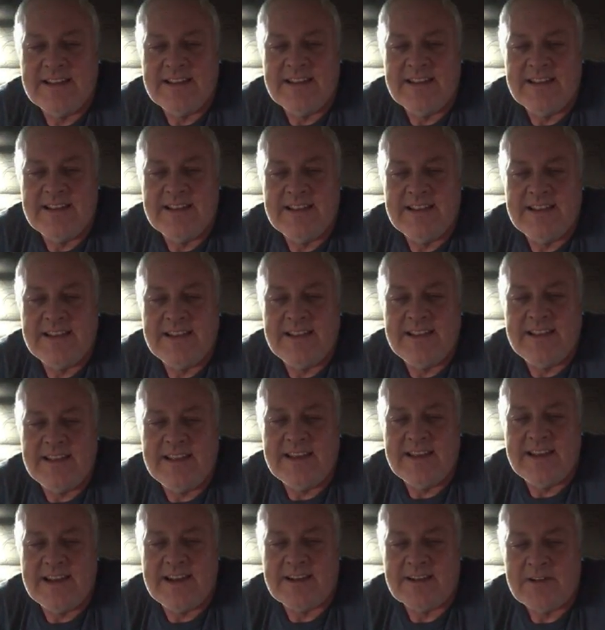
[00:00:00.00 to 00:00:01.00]
reading
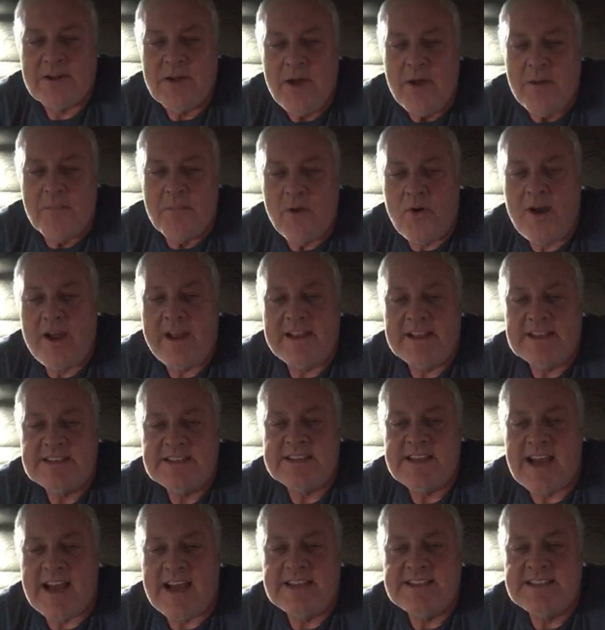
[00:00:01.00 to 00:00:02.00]
comments while you're trying to say
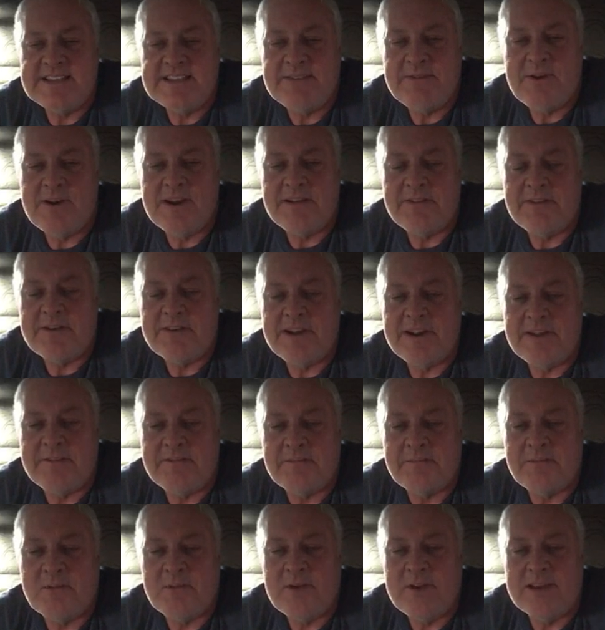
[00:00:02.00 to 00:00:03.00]
something. Boy, that does get
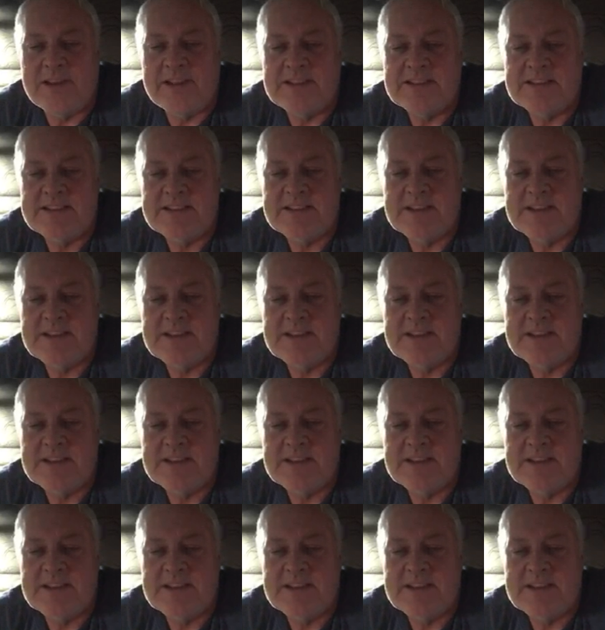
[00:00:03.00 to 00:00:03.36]
distracting.